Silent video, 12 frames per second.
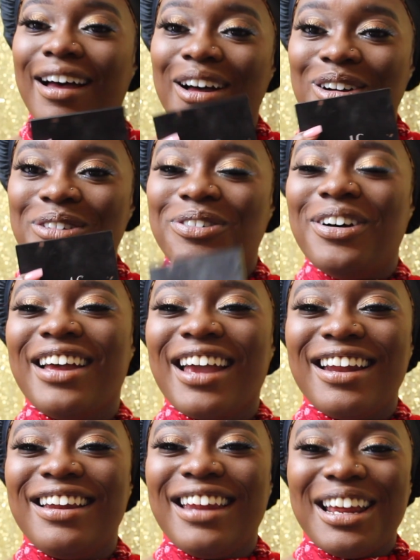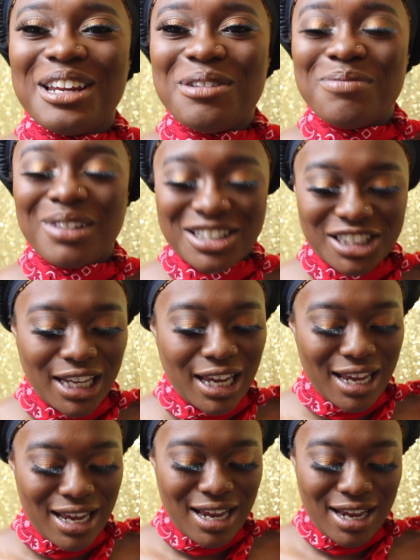Oh, handy dandy blush
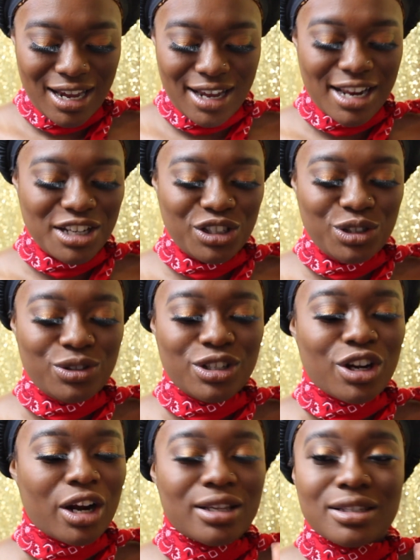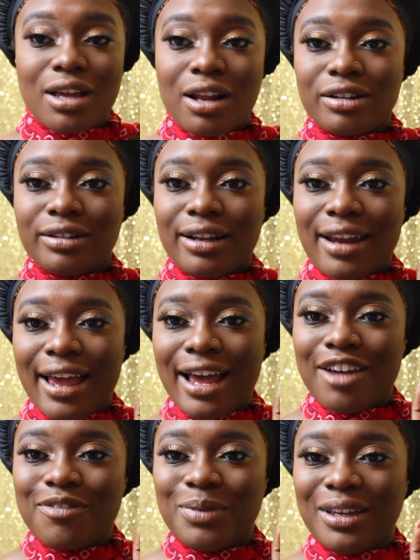kit, and I just use the darkest color that they
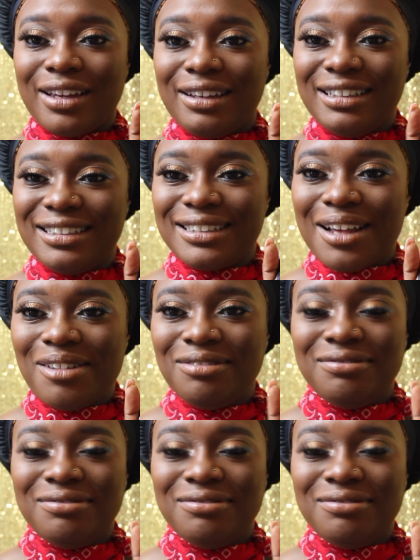have, because